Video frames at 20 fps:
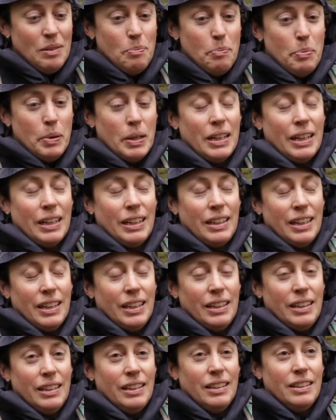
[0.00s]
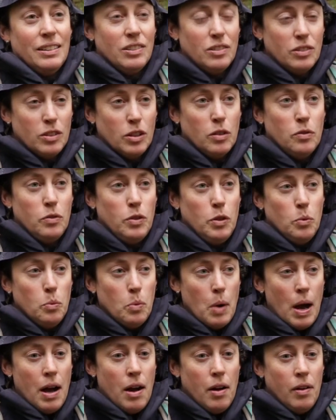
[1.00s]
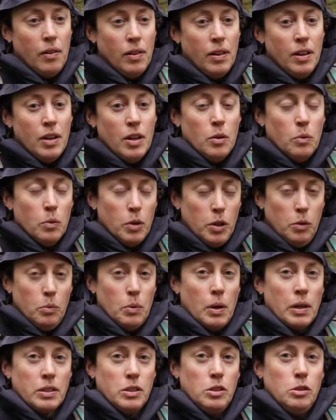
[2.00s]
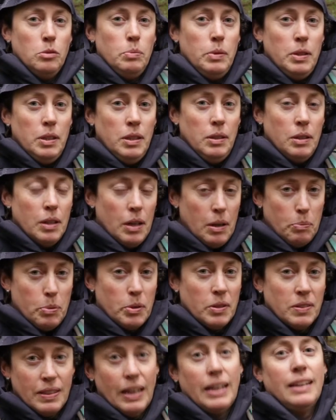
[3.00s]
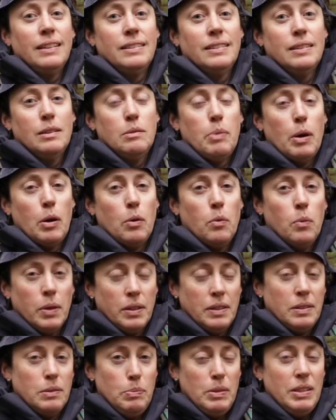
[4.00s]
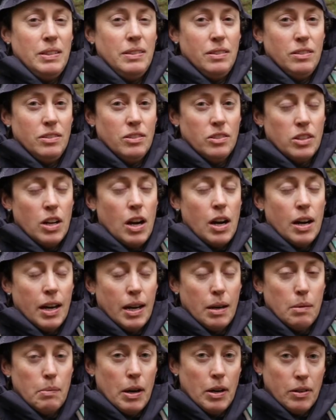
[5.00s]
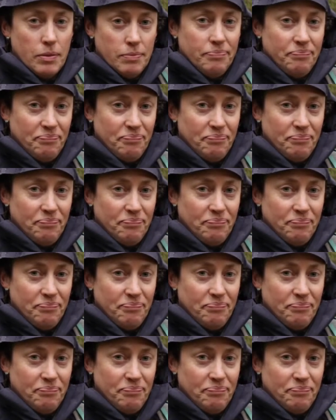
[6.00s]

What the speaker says: but it can serve you well when you want to be precise about what species you're talking about.